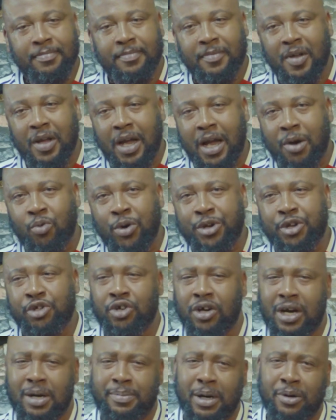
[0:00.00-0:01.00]
When you
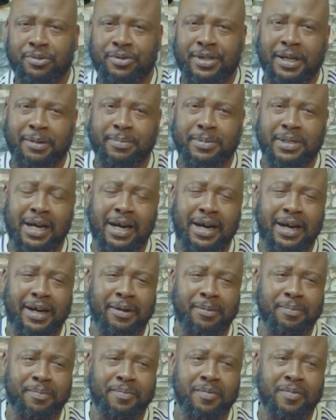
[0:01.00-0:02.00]
talk about depth,
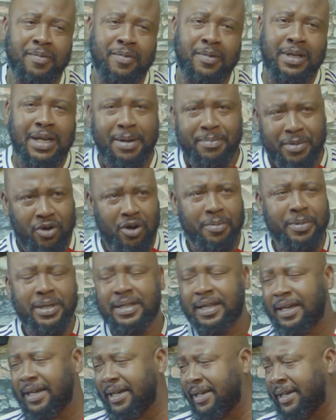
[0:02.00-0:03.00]
let me come
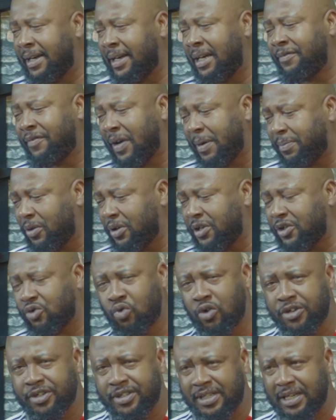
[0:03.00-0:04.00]
in there. Liverpool is
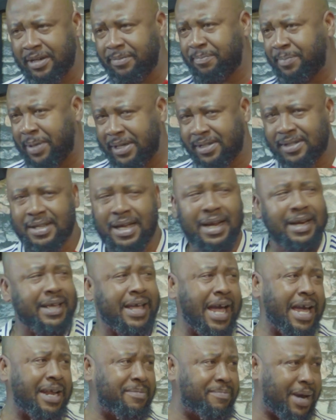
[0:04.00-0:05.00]
one team
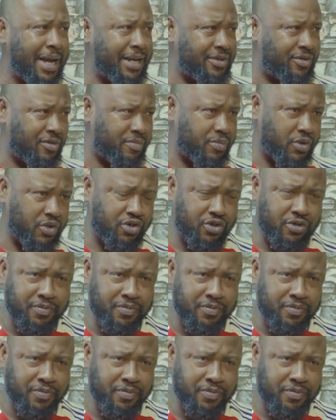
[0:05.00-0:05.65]
personally I admire so much.